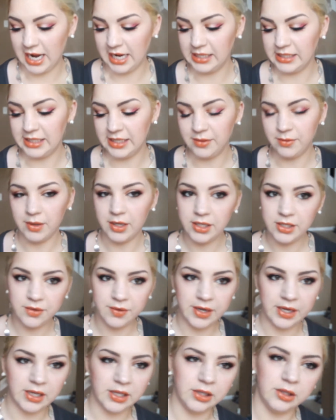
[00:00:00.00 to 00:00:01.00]
I did want
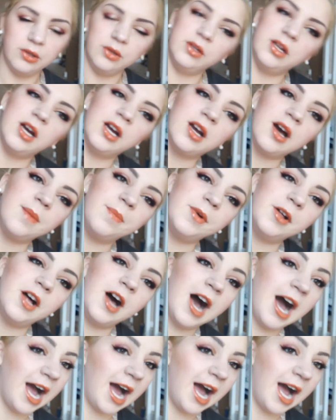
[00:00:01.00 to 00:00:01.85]
to include a couple